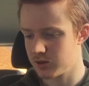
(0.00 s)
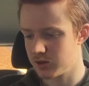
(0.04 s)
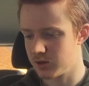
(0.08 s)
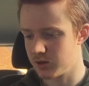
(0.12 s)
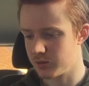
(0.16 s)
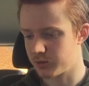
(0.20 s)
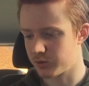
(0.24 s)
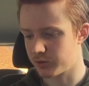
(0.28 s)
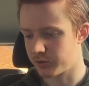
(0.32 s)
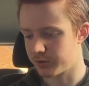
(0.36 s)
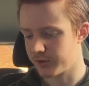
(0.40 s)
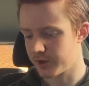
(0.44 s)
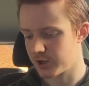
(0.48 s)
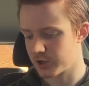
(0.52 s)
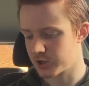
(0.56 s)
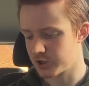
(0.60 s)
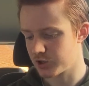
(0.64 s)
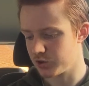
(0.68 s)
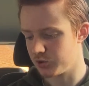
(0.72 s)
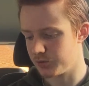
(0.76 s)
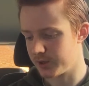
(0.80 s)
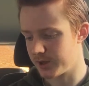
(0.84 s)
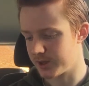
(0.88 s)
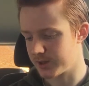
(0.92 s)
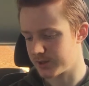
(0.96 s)
a
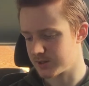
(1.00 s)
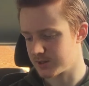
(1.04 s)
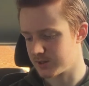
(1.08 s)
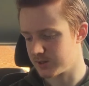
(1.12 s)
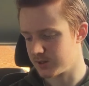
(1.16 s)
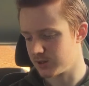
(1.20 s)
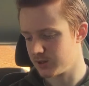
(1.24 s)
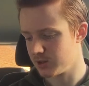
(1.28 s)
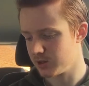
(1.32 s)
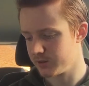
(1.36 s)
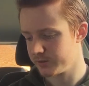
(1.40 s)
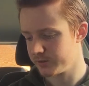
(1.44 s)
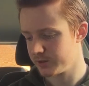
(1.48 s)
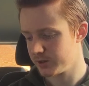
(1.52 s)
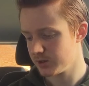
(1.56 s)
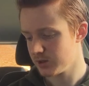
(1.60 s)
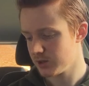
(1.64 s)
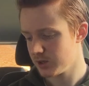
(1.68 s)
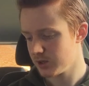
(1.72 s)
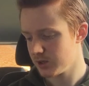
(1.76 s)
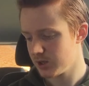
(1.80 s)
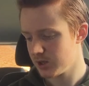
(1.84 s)
professional magazine cover.